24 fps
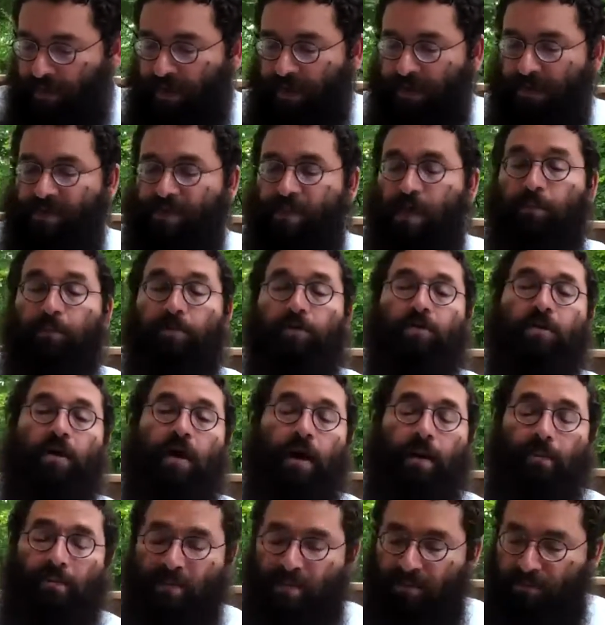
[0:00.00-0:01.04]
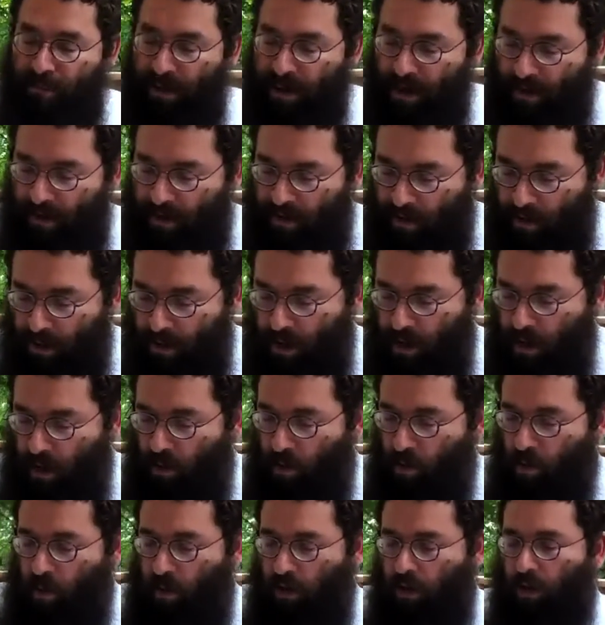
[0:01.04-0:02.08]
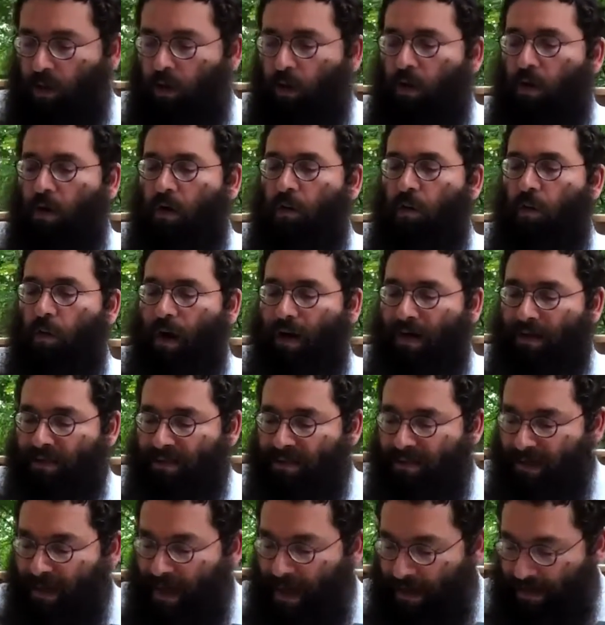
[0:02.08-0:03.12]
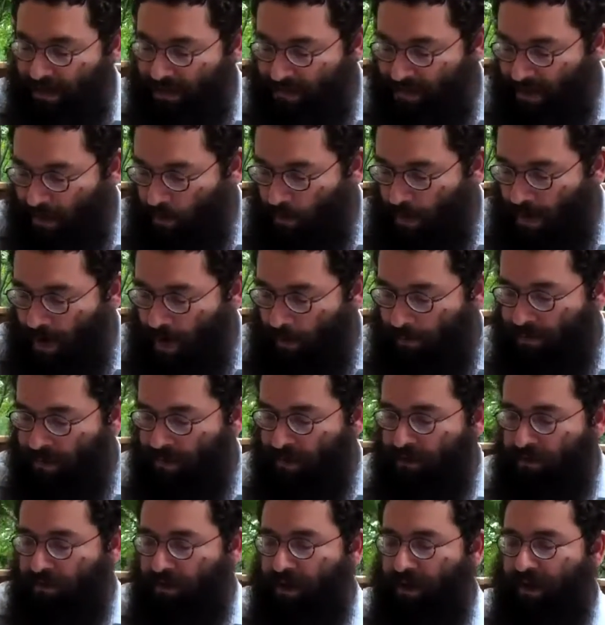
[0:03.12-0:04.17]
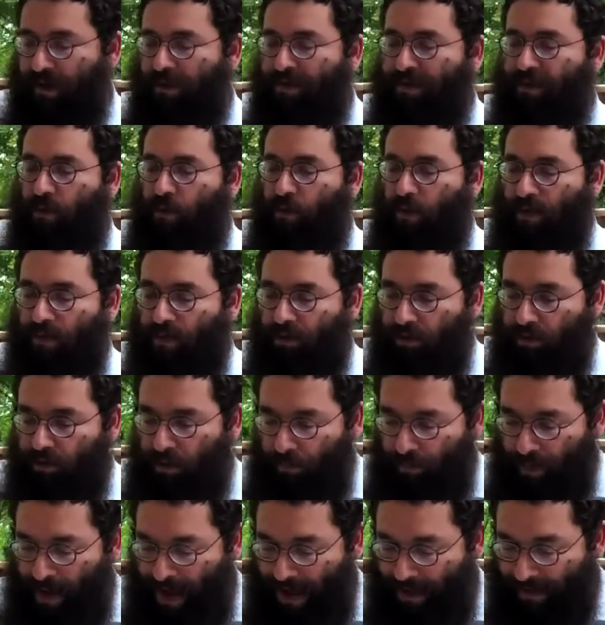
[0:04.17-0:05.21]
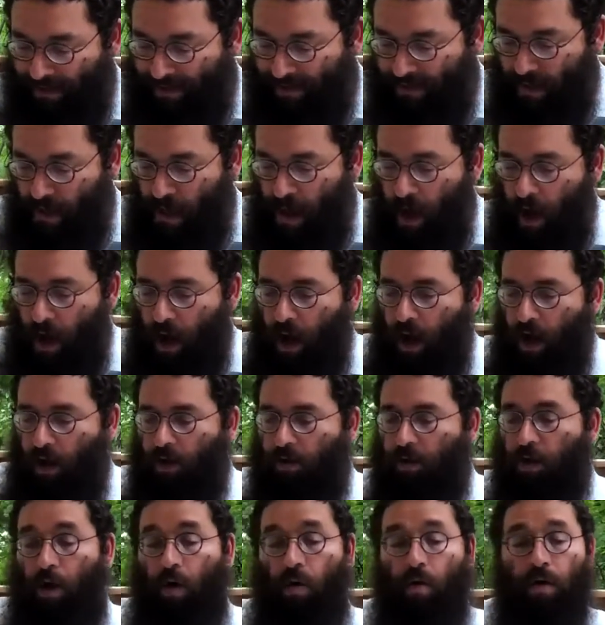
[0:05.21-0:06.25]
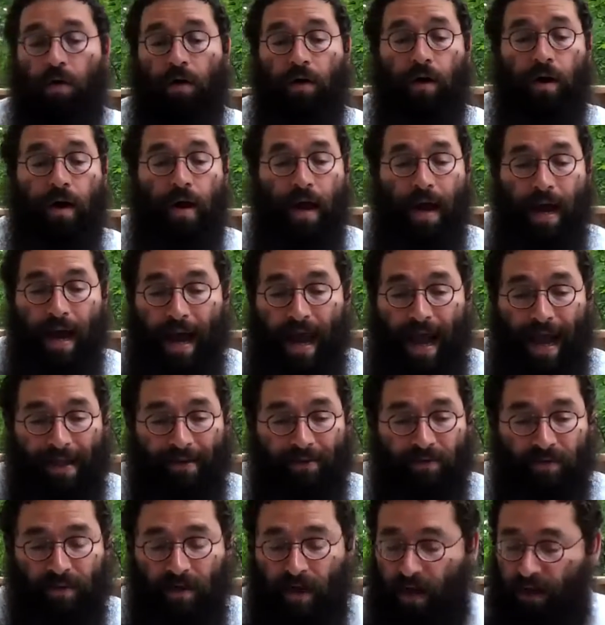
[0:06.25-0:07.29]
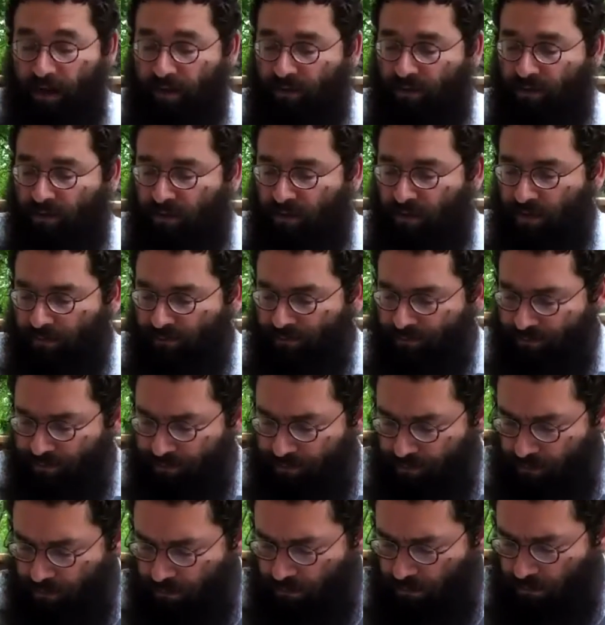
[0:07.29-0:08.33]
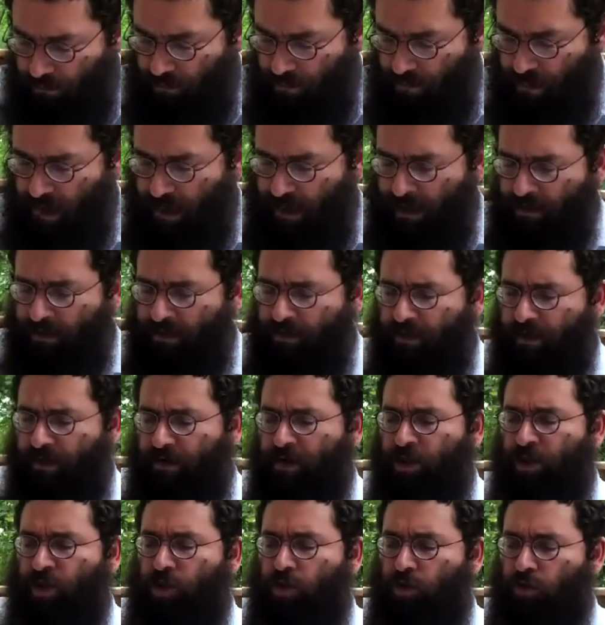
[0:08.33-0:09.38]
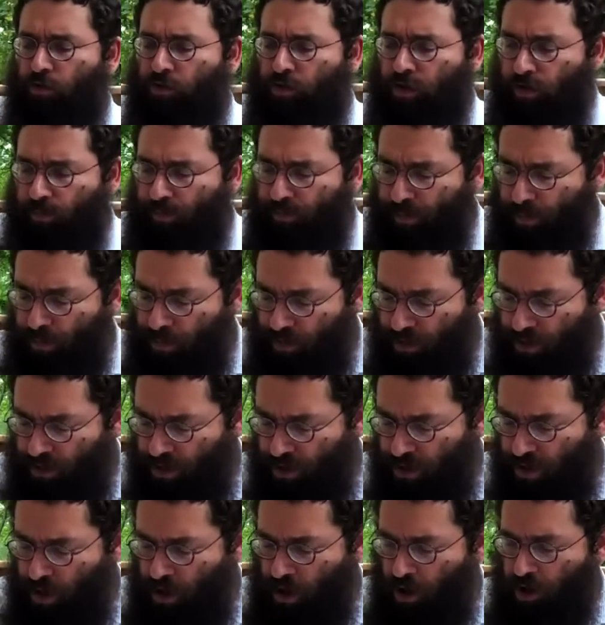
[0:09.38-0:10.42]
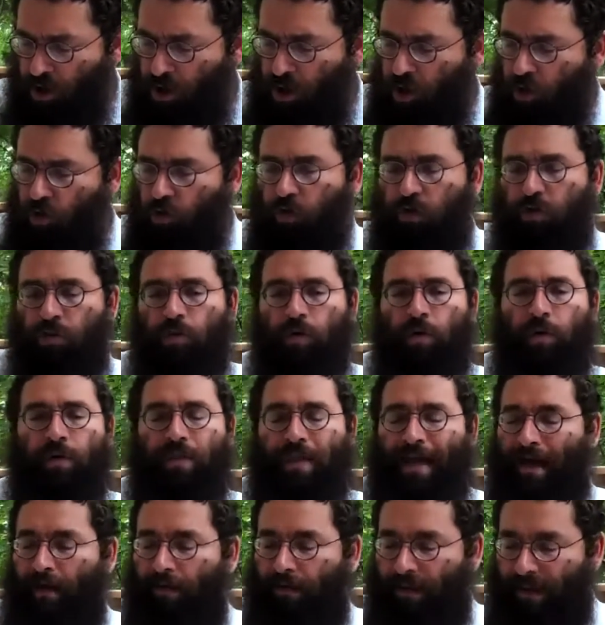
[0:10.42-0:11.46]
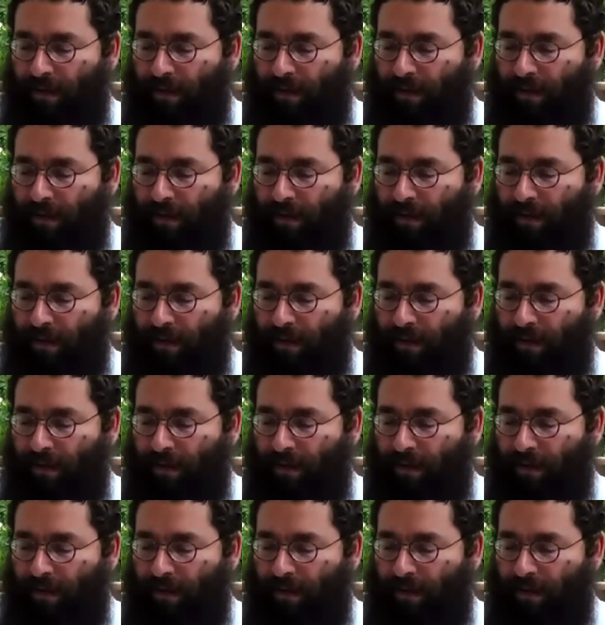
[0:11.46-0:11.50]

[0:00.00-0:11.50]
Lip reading: In summer times, men wore long white socks that went up to their knees. In winter, the pants hung lower and tucked into their shoes or boots. Shoes were without